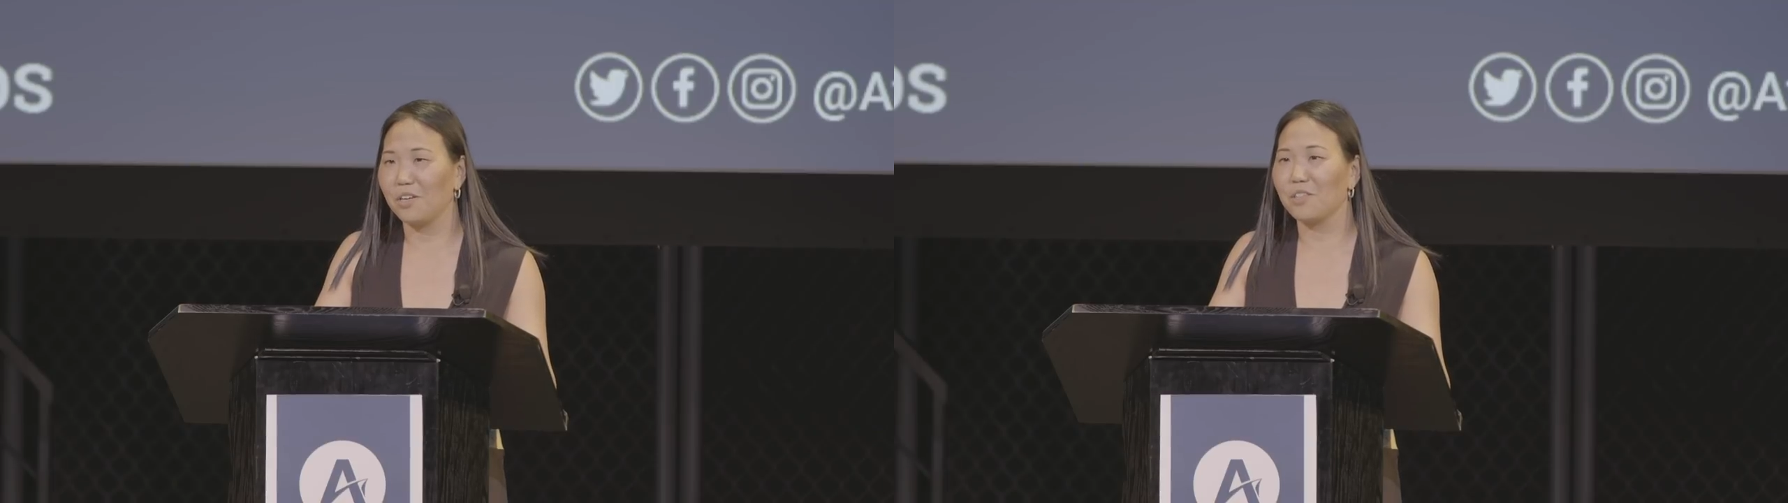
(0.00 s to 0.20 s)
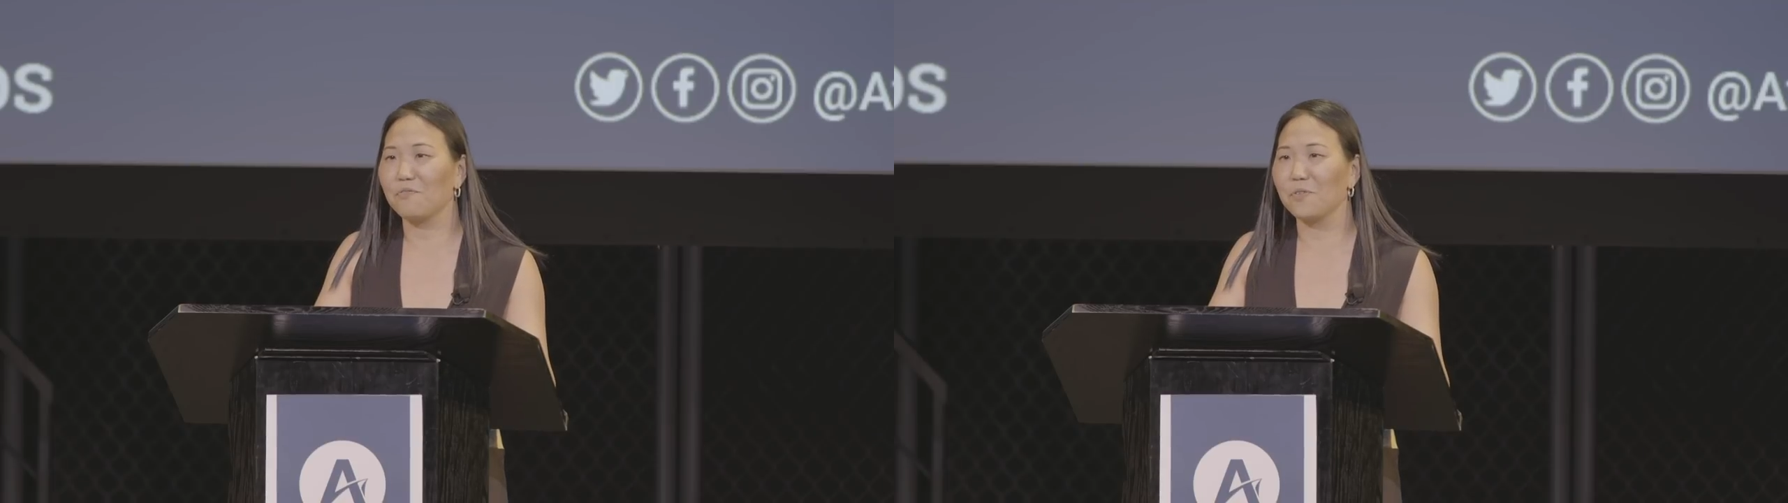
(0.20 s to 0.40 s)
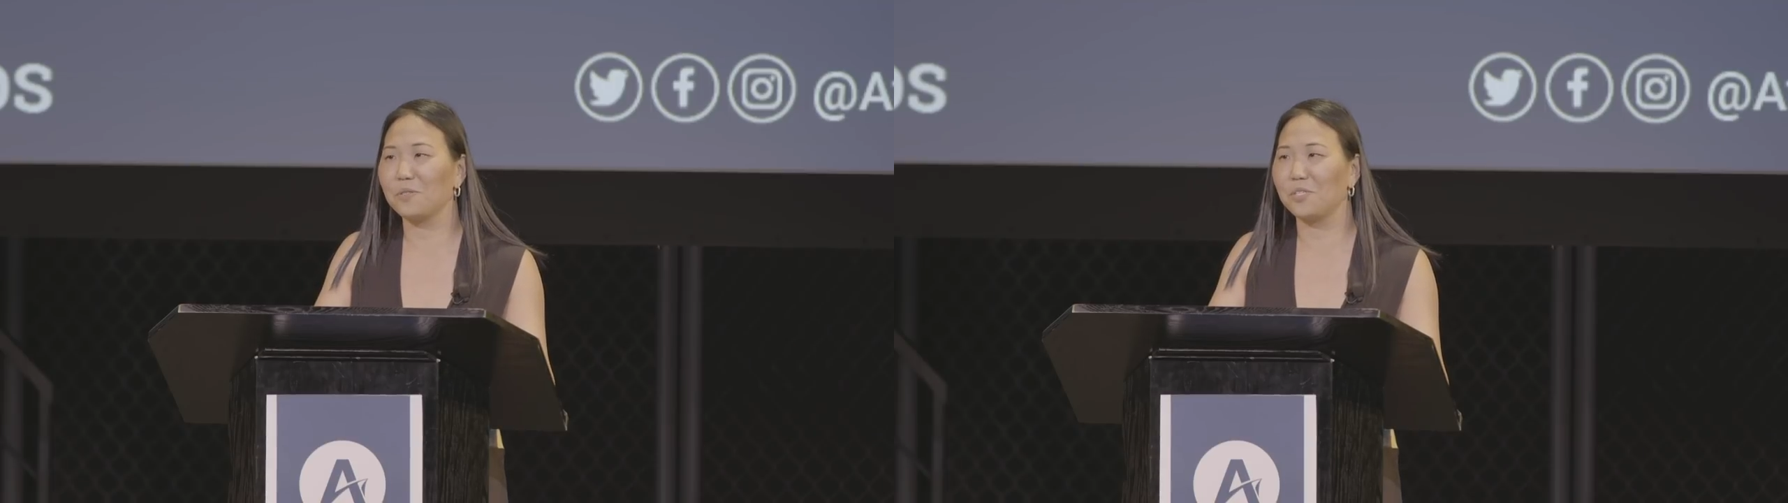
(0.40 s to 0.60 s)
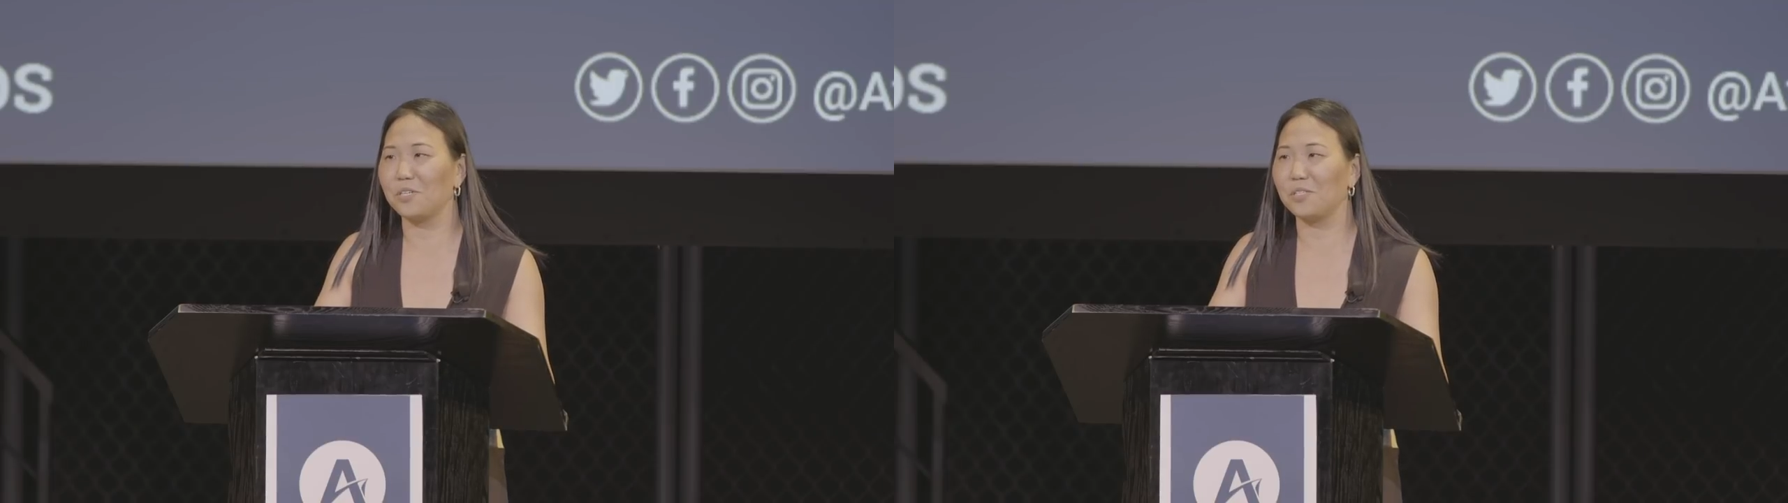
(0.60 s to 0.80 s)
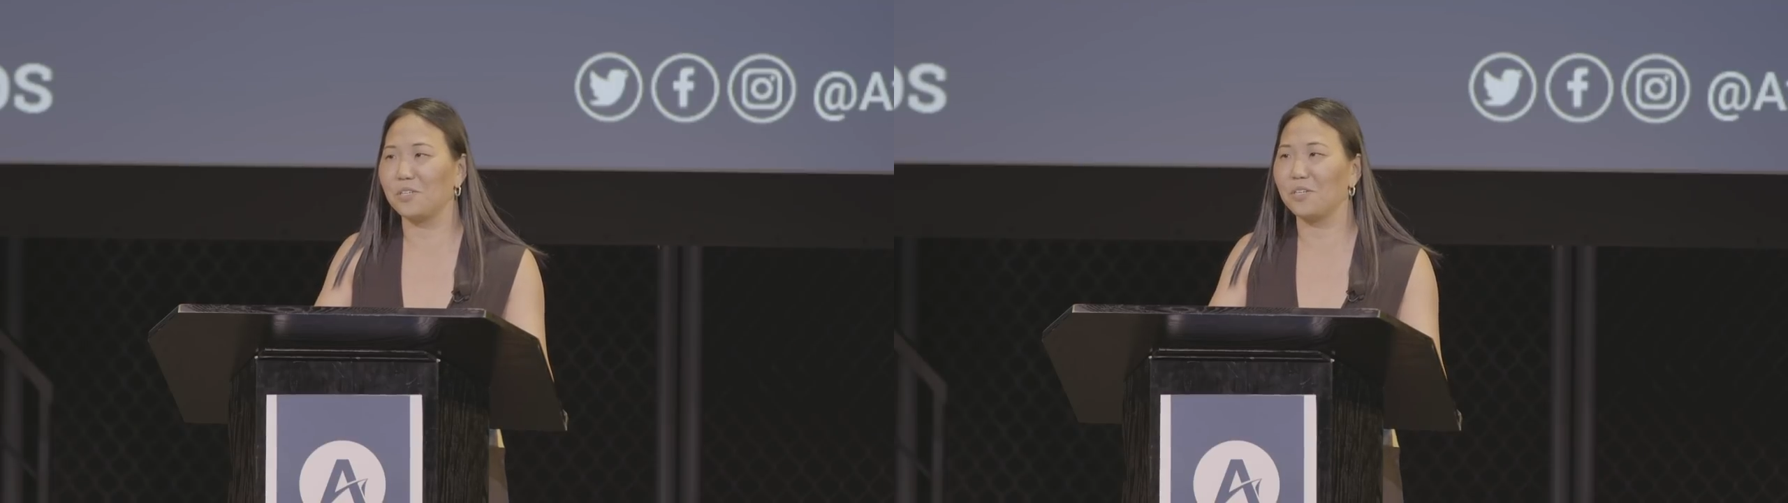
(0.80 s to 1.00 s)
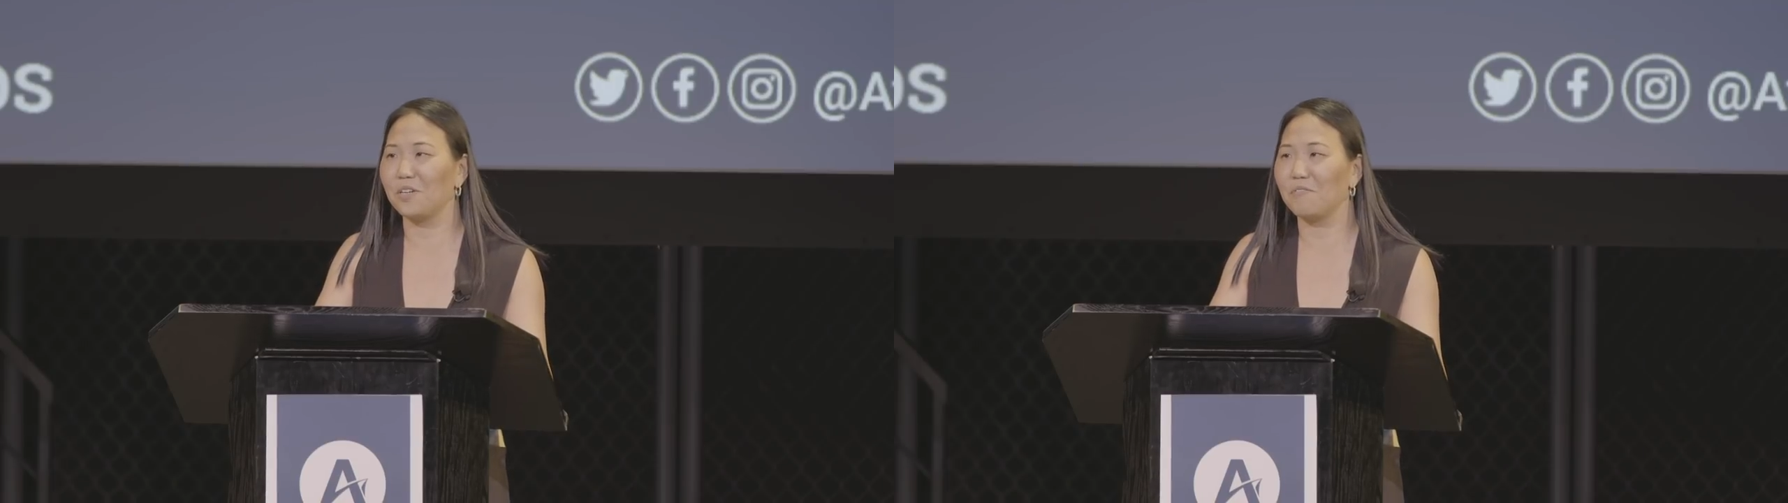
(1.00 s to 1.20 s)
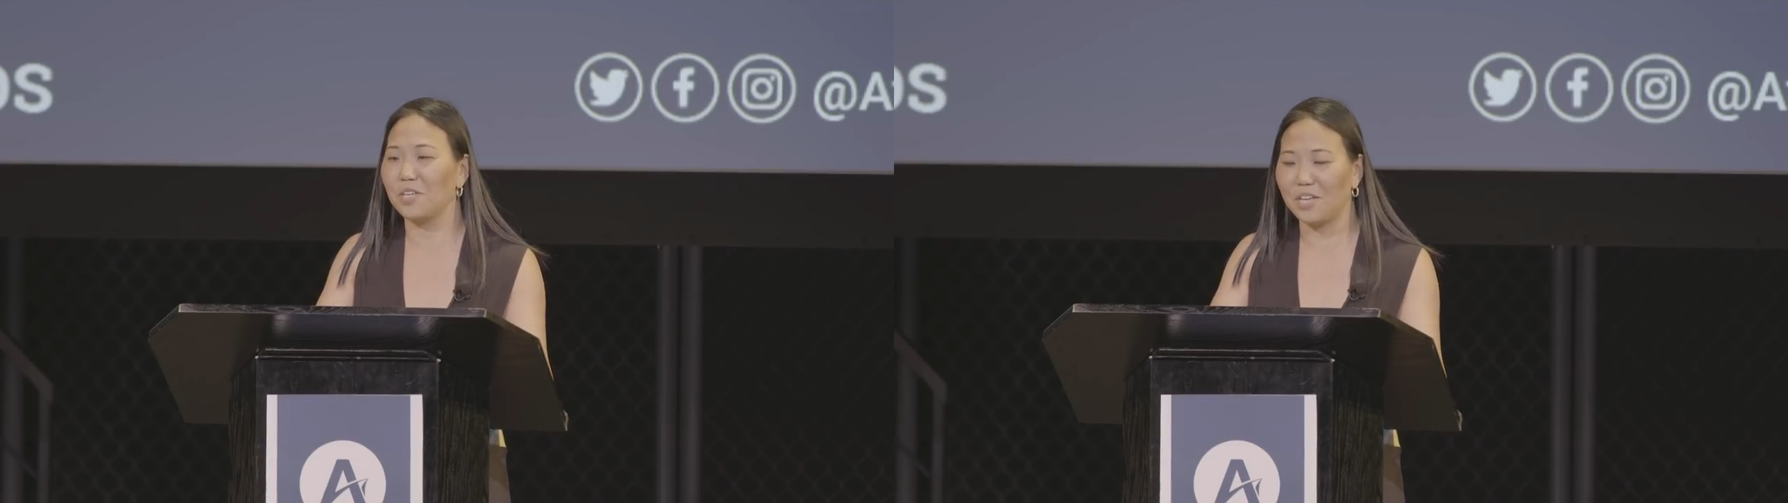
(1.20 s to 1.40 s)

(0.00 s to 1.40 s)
the first season of the